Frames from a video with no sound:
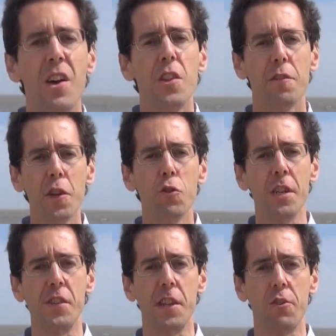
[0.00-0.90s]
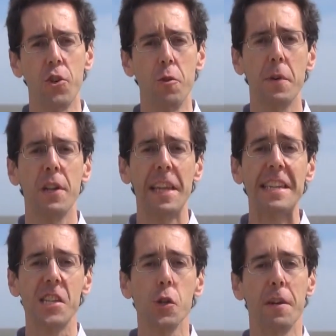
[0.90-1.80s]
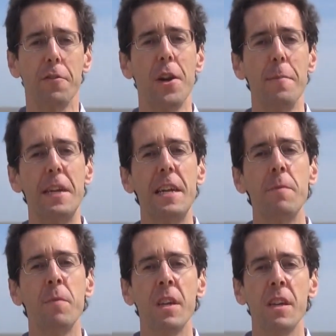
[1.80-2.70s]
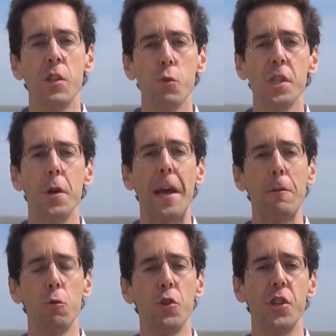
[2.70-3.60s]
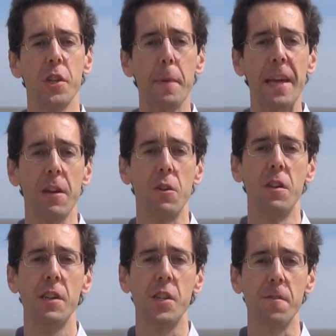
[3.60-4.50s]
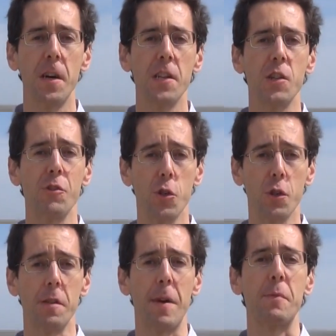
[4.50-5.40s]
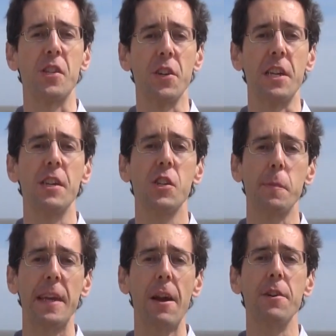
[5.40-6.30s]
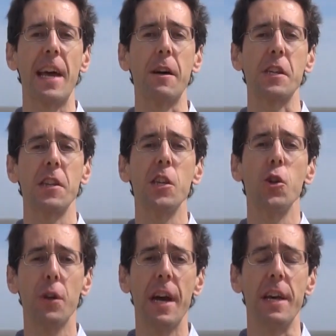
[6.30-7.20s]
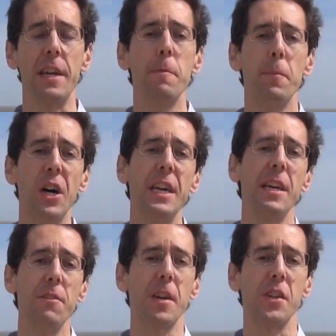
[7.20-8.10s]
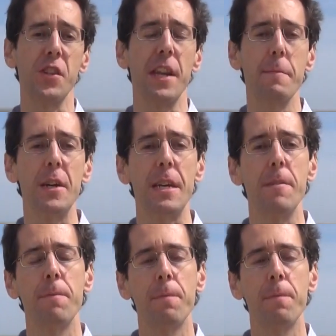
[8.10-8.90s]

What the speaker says: The fundraising group Let's Do It for ME has also now launched an appeal to fund a Rituximab study to be carried out in the UK by Invest in ME.